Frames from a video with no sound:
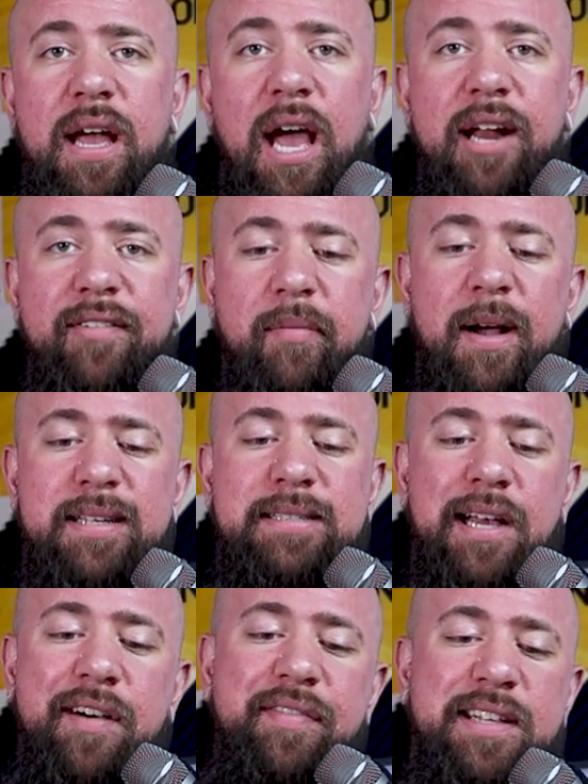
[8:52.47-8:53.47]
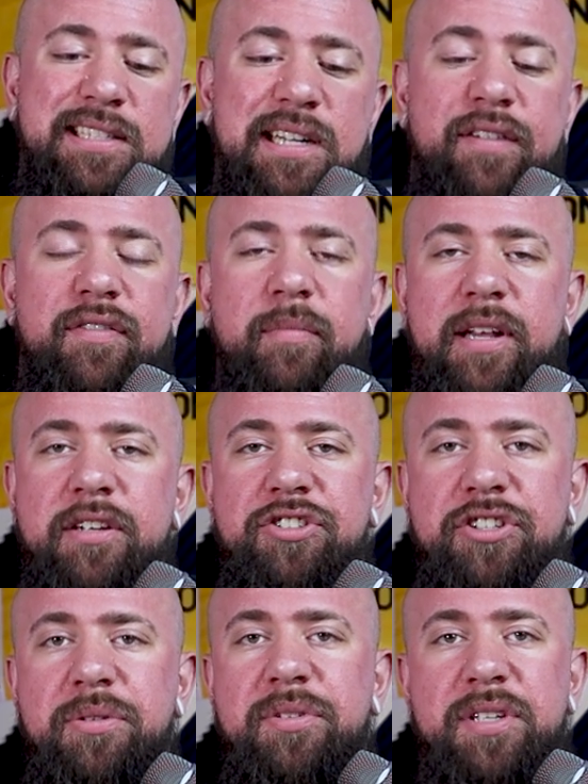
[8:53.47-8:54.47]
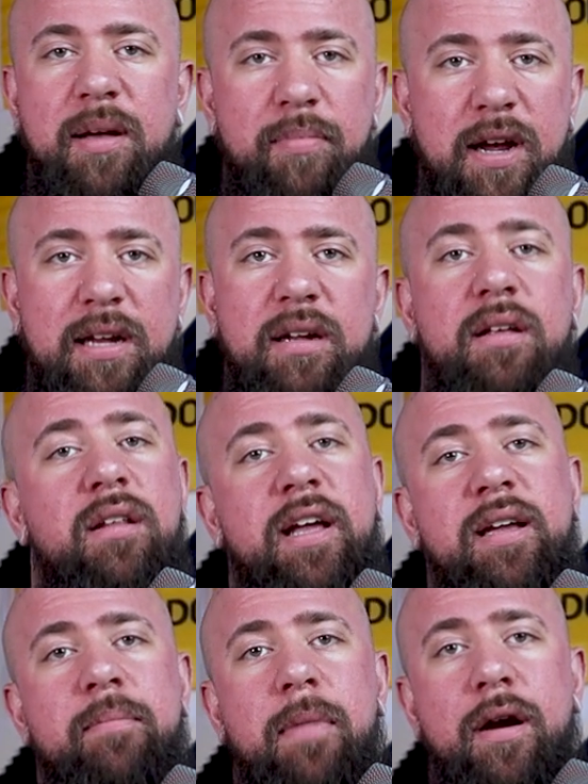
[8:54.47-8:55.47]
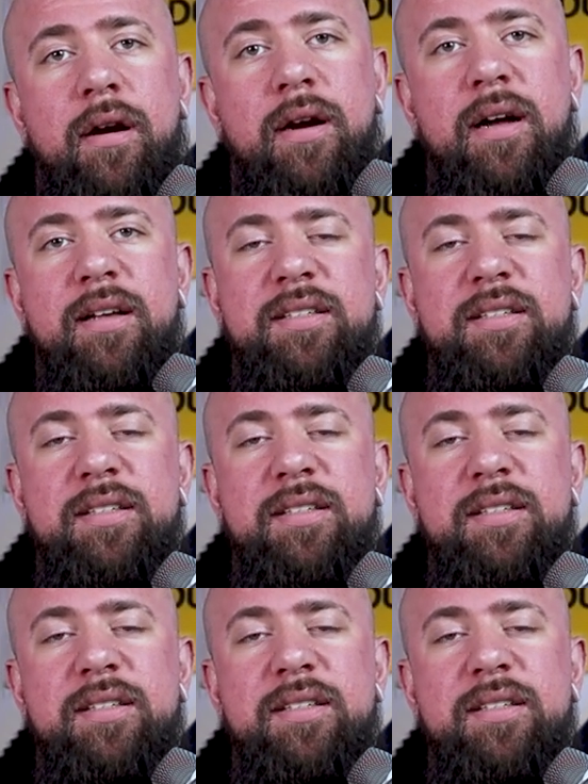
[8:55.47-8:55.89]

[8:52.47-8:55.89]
And for myself, that's enough for me to choose a brand like America.